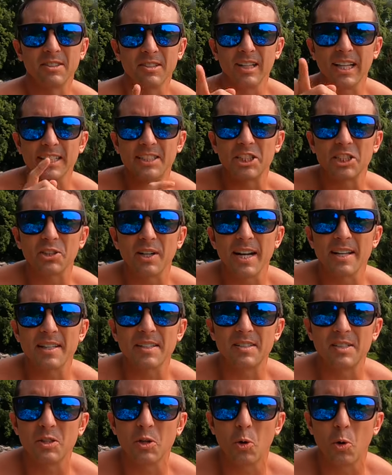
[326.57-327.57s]
So let's try
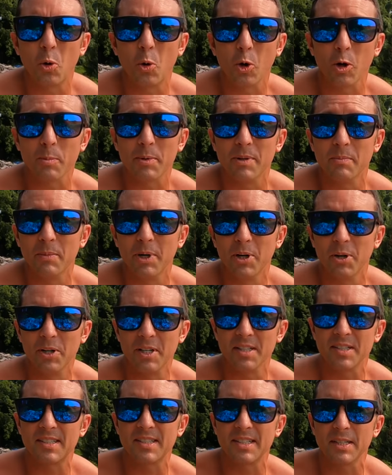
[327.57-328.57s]
this in orbit
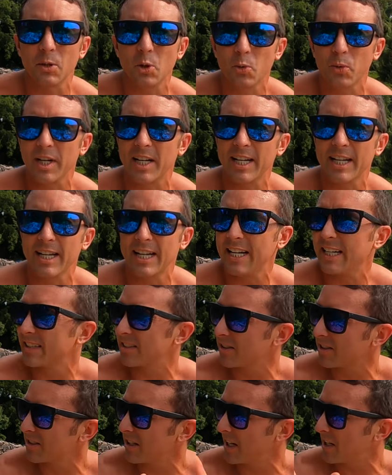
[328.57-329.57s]
mode and see what we can
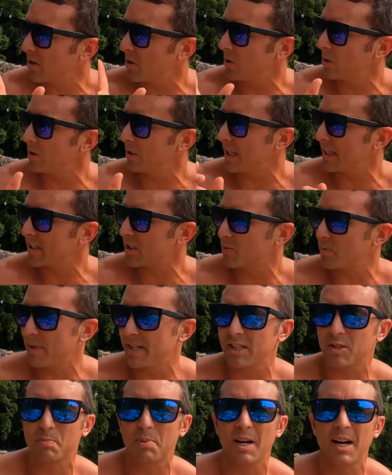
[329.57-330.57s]
get. There's not a whole lot of
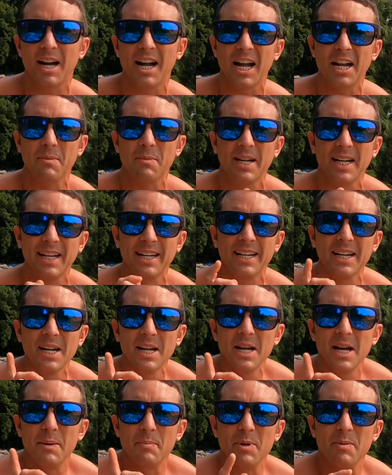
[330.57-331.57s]
space behind me,
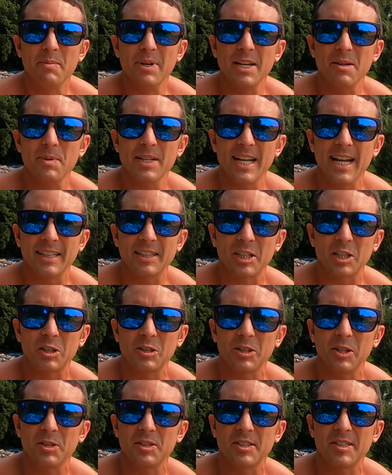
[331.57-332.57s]
but maybe at the
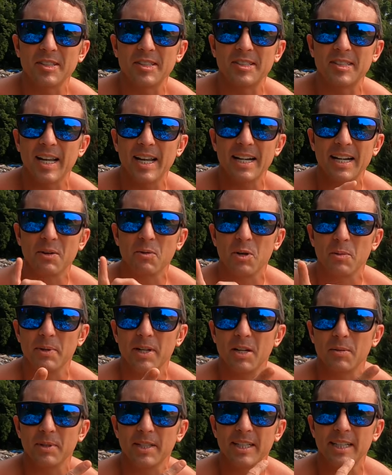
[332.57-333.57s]
closest setting, we'll
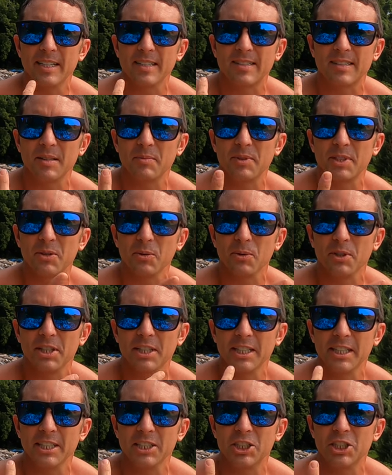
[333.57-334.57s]
be able to get something
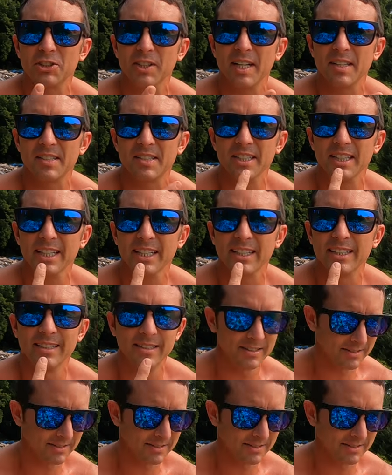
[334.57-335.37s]
really interesting.